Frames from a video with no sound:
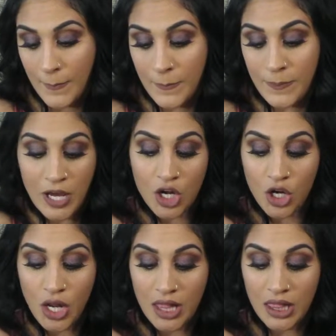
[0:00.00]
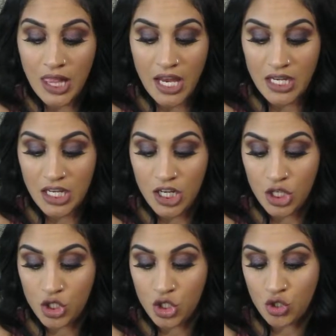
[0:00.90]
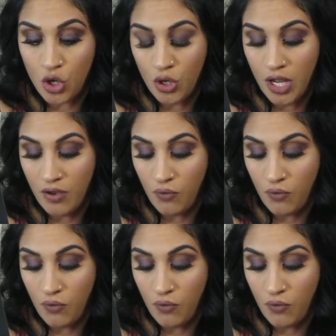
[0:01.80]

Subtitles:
Butter London Stroke